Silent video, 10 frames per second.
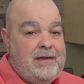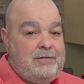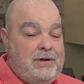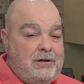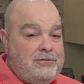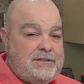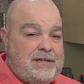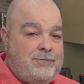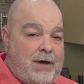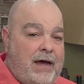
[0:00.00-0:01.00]
We don't just
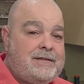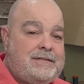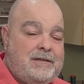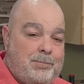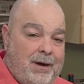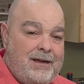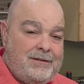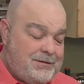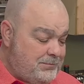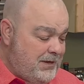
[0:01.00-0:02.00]
have violence in the pot.
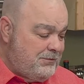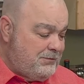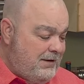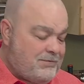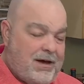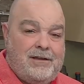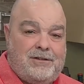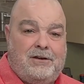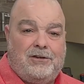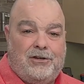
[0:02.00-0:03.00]
Sometimes we have violence
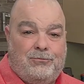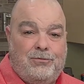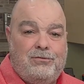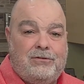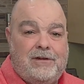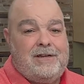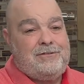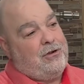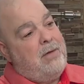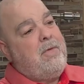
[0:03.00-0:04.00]
cooking the roux.
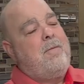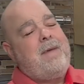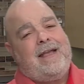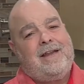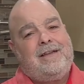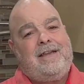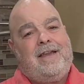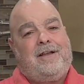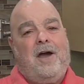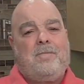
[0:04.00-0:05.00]
So come on back
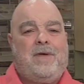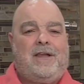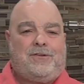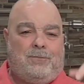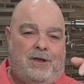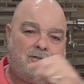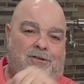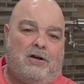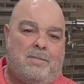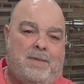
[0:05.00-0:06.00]
in a couple minutes, and we're going to
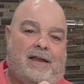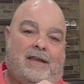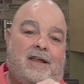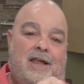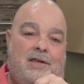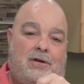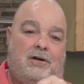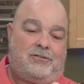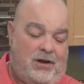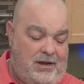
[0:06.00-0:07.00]
talk about it. We're
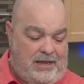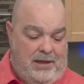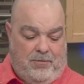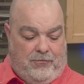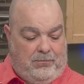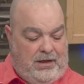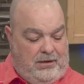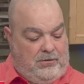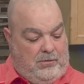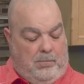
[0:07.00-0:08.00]
going to try and keep you from
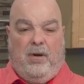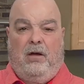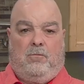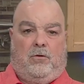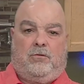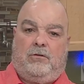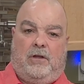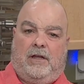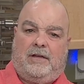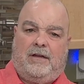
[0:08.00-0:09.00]
getting some pot marks on you
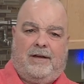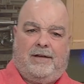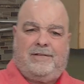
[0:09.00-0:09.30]
like I got.